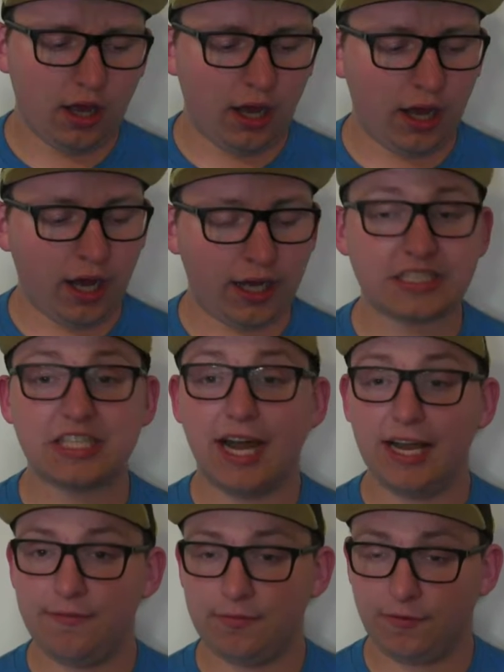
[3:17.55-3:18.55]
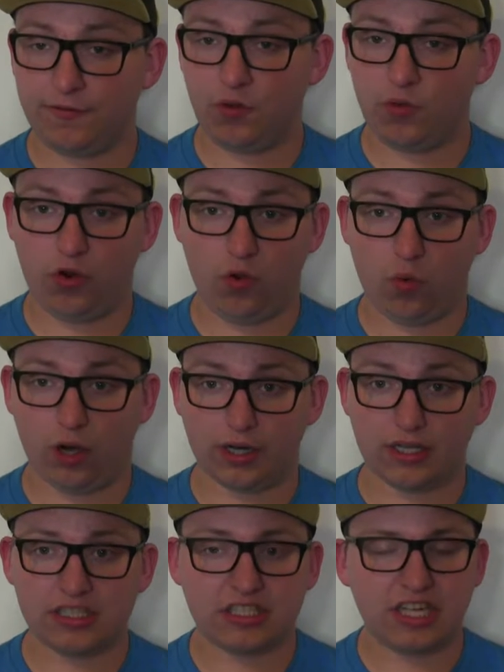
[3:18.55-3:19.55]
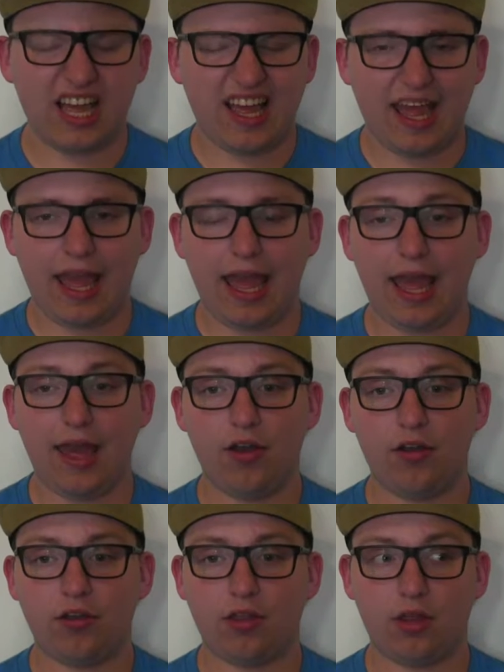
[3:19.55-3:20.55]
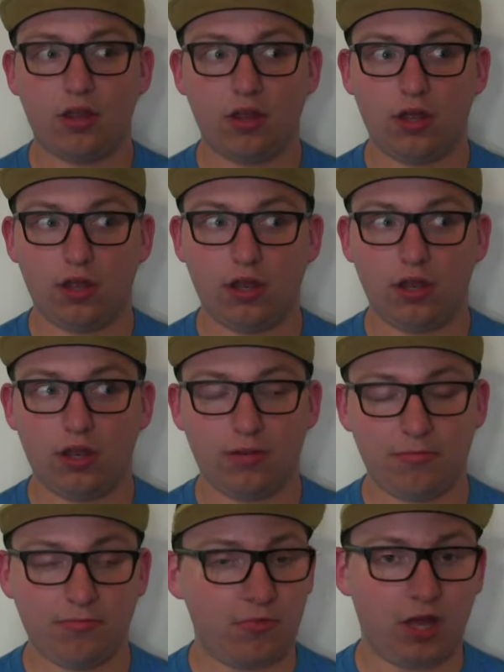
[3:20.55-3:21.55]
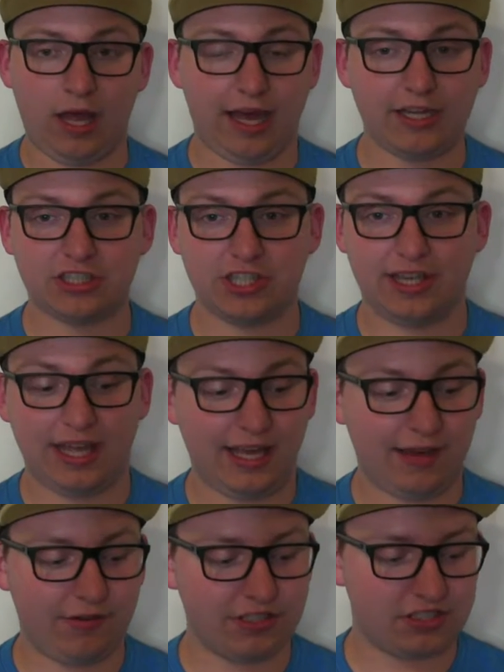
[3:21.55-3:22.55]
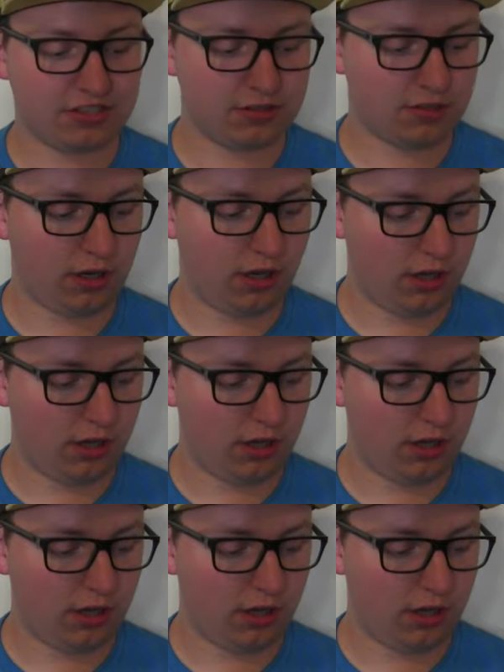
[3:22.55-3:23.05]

aside from a few new ones, and actually they give us